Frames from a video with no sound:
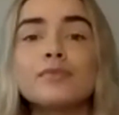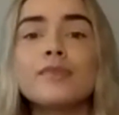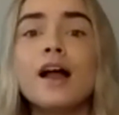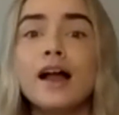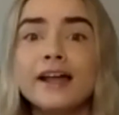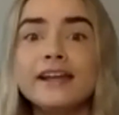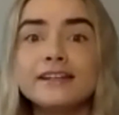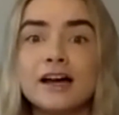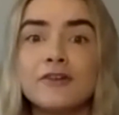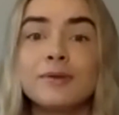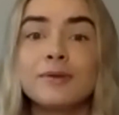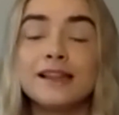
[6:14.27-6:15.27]
I need to
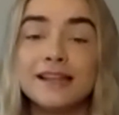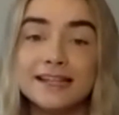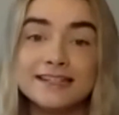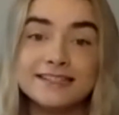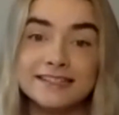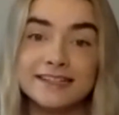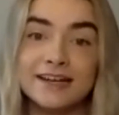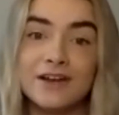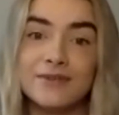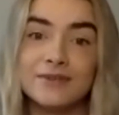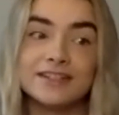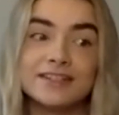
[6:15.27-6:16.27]
have plenty of
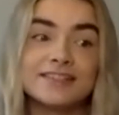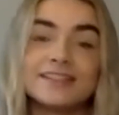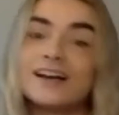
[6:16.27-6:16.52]
evidence that